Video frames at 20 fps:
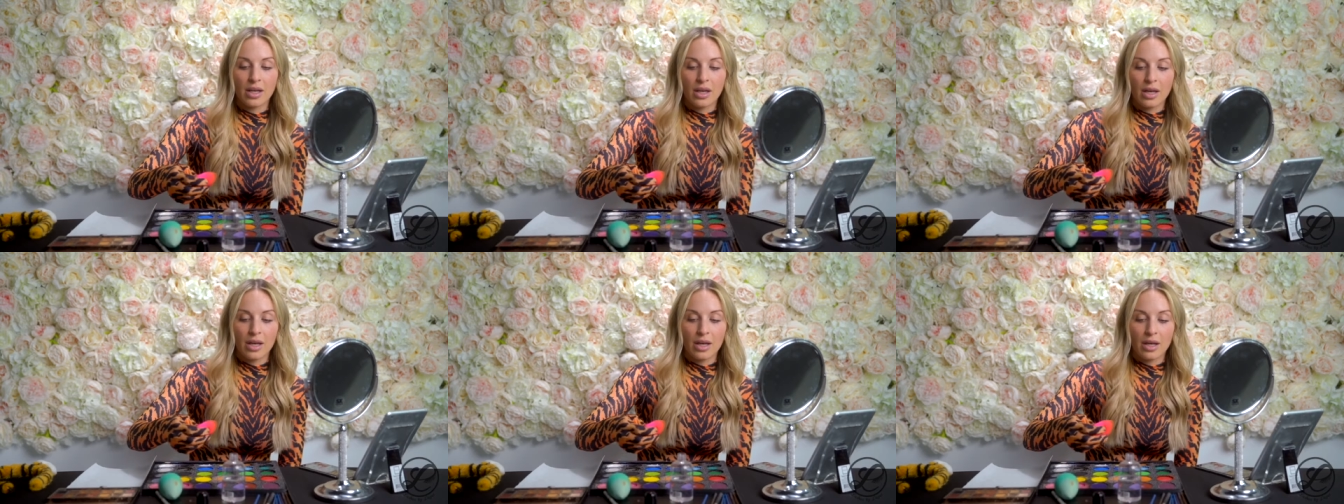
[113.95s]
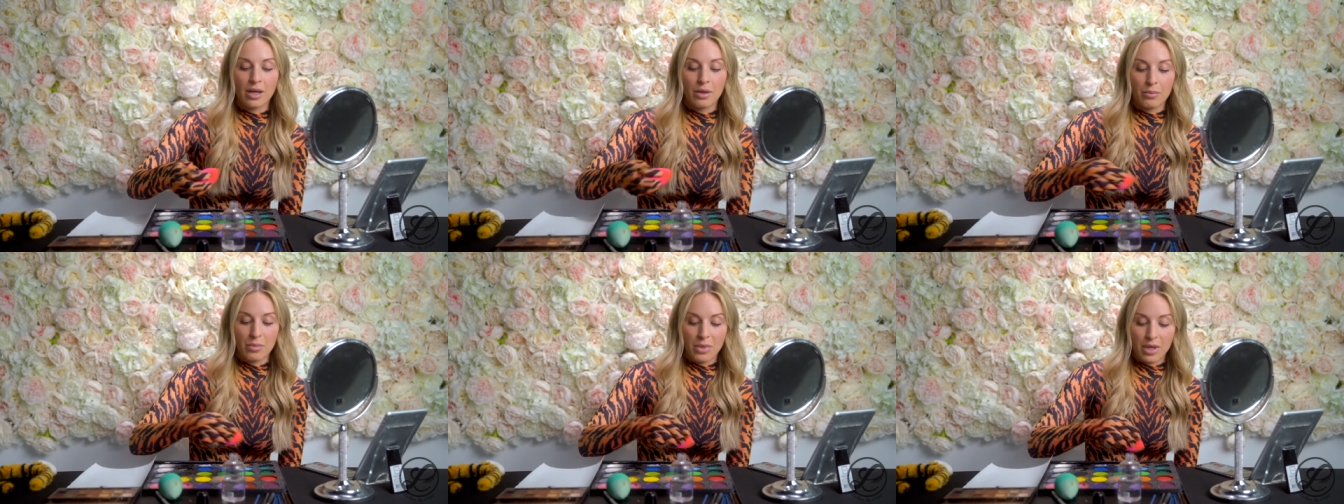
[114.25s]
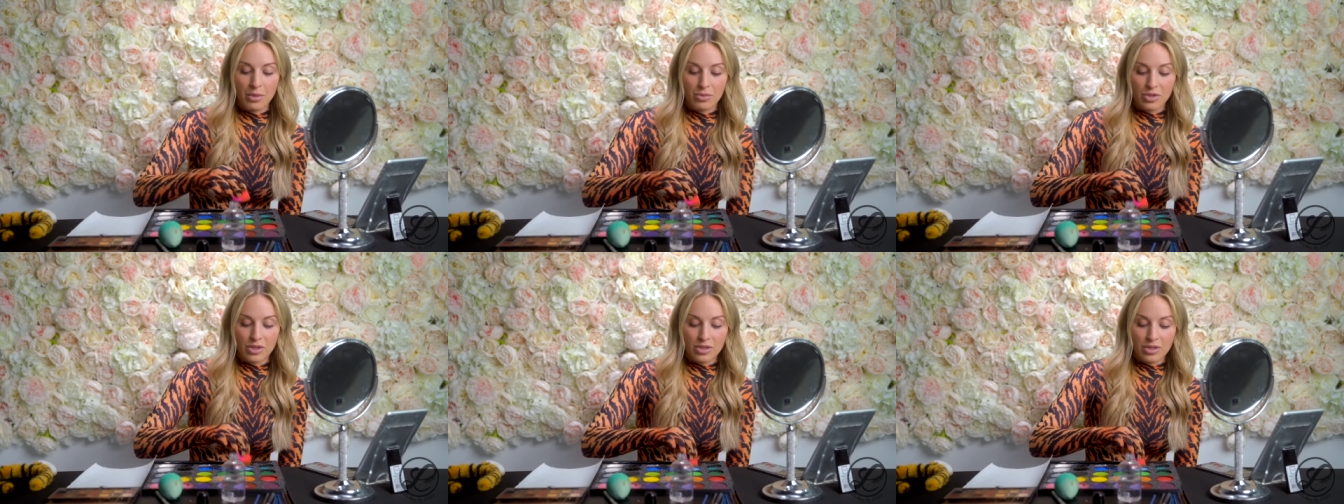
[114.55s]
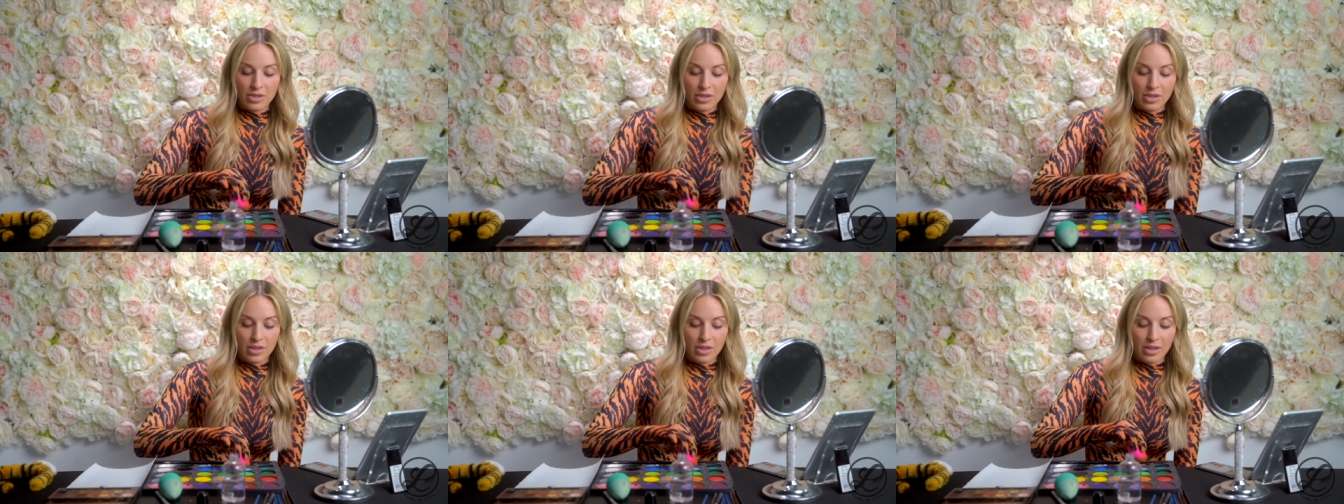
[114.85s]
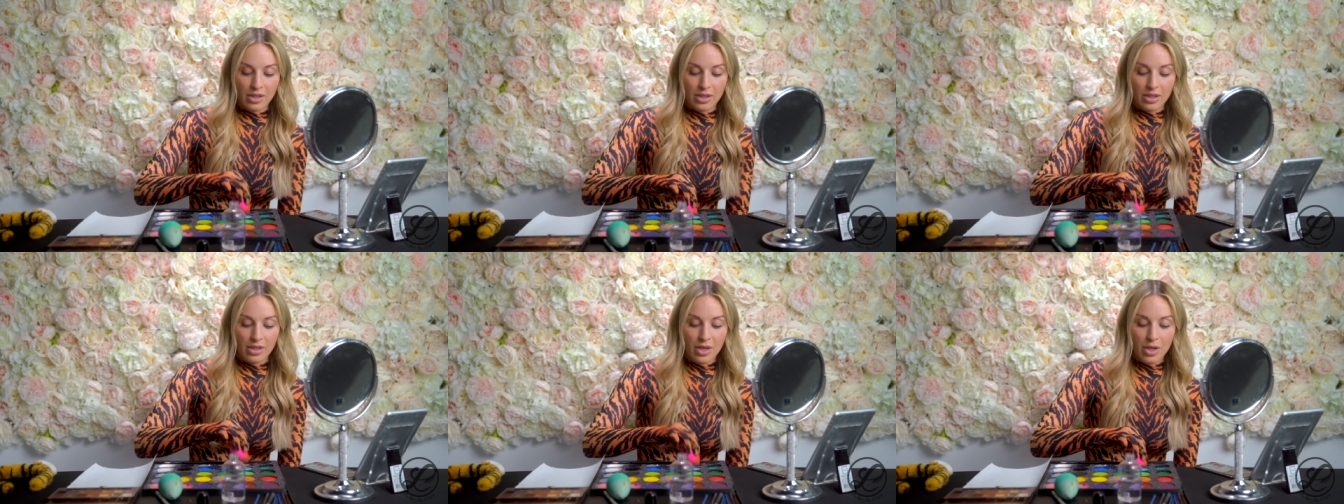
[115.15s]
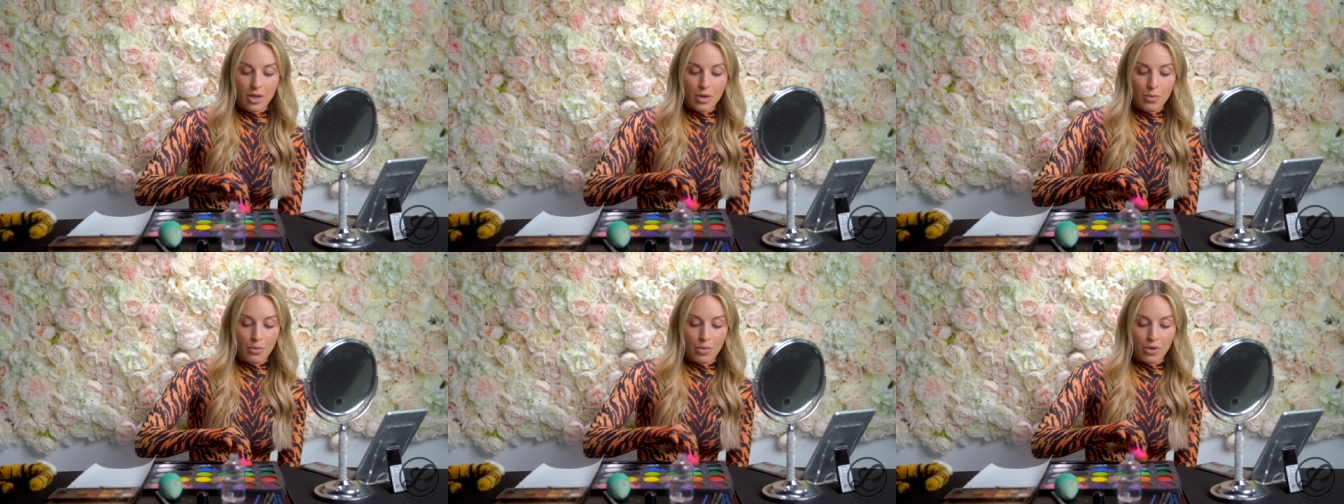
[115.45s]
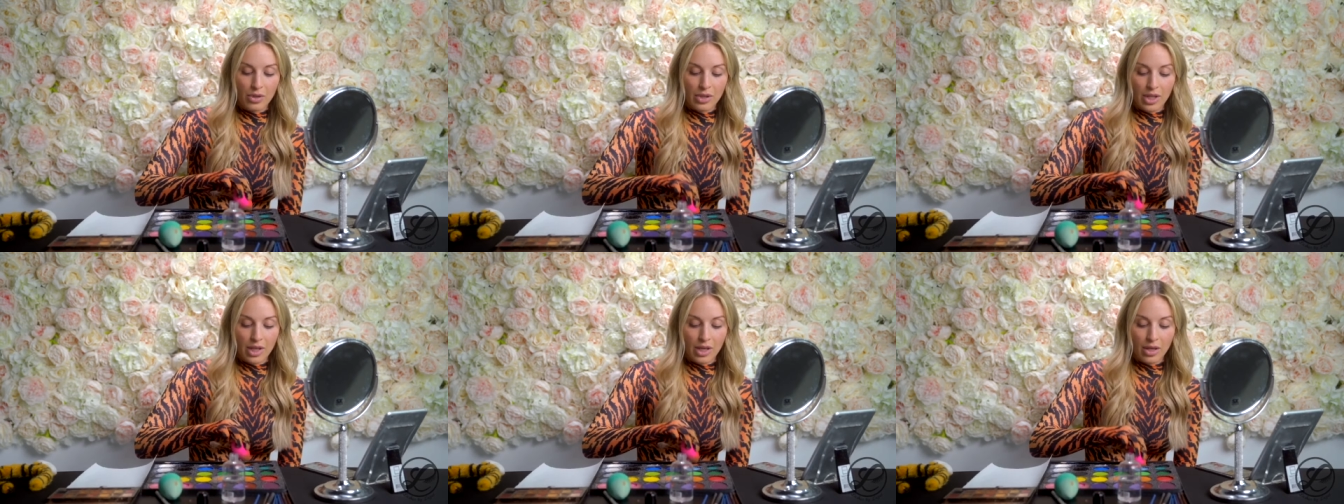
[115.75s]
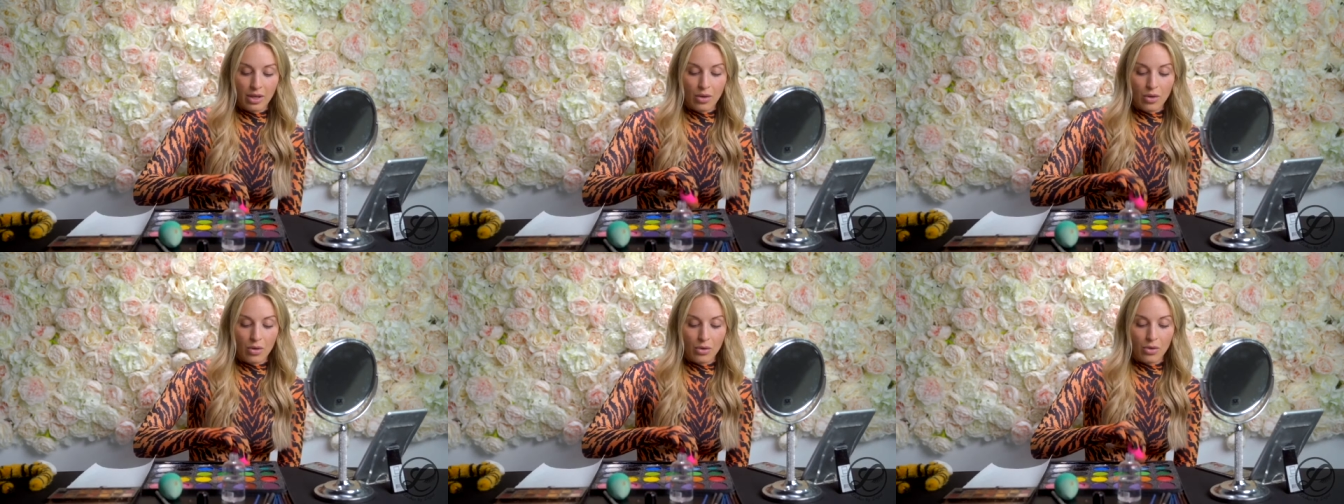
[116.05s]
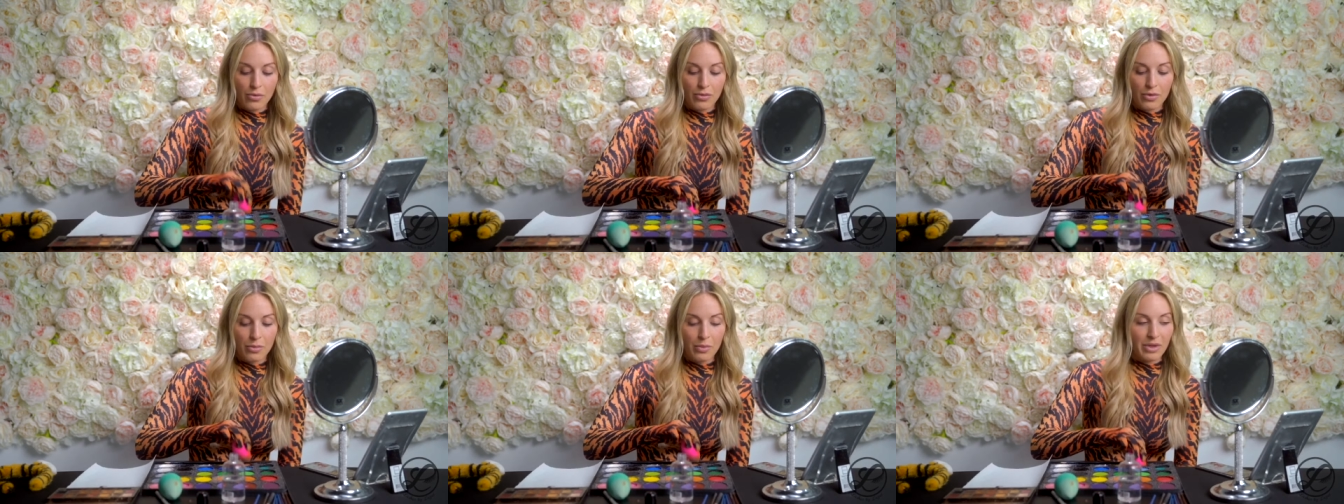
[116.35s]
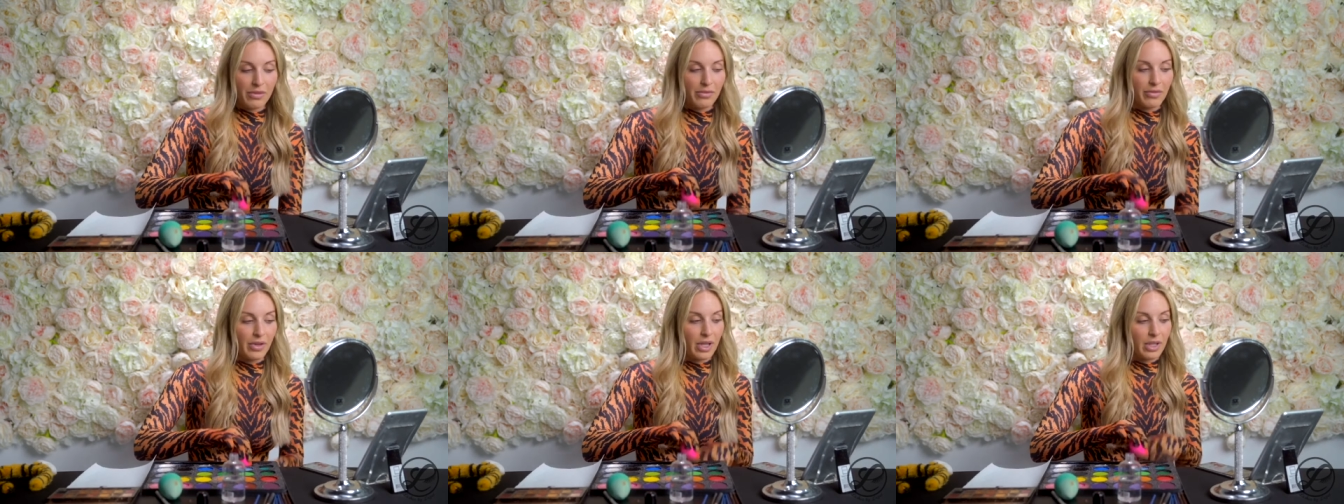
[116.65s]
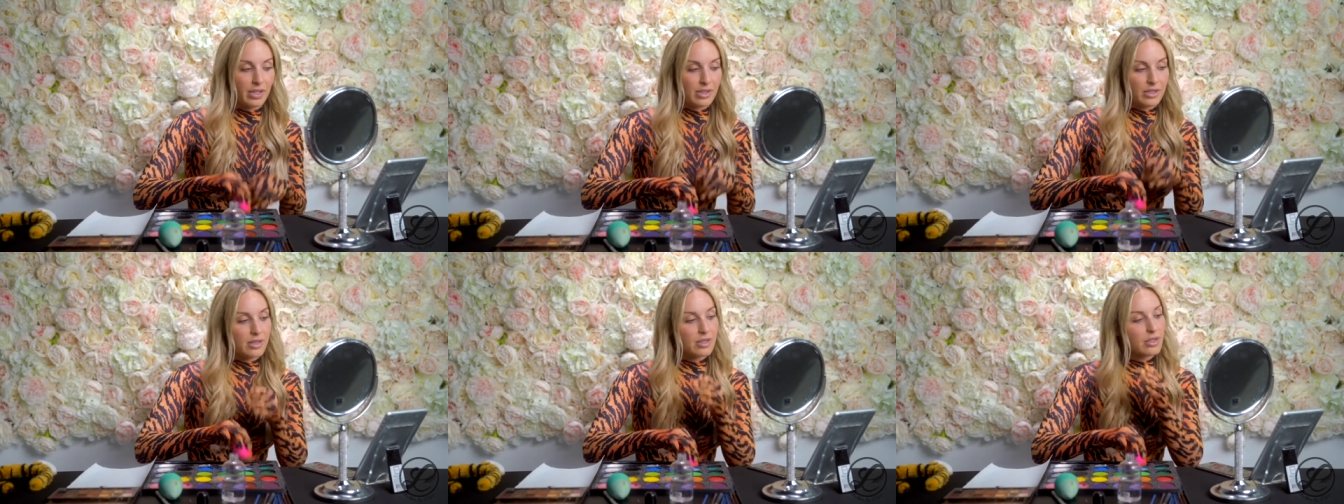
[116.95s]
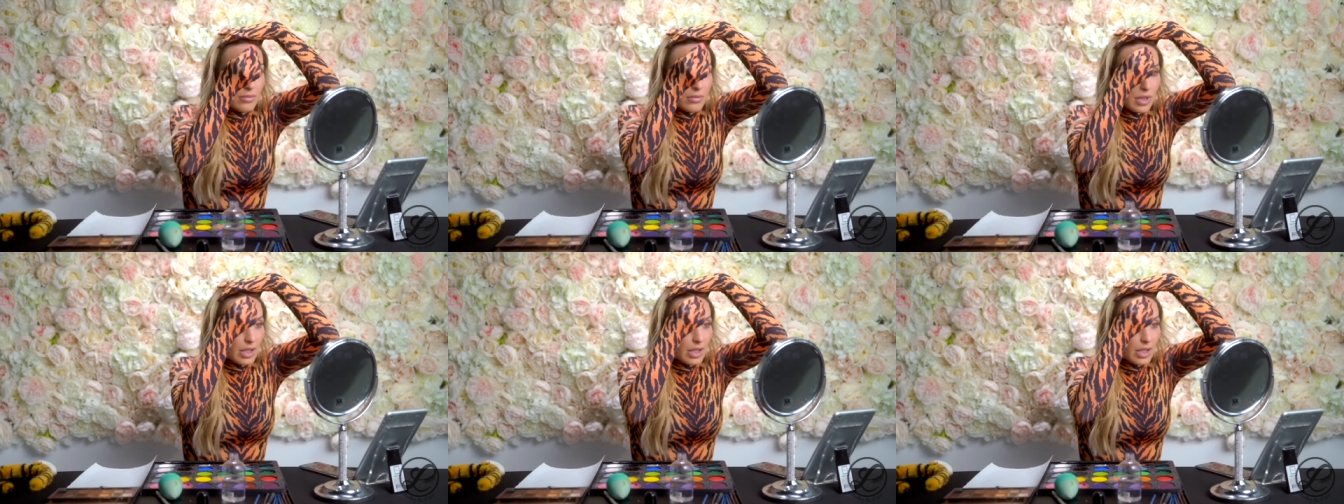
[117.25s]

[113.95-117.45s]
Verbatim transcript: um, I'm just gonna put that all over my face.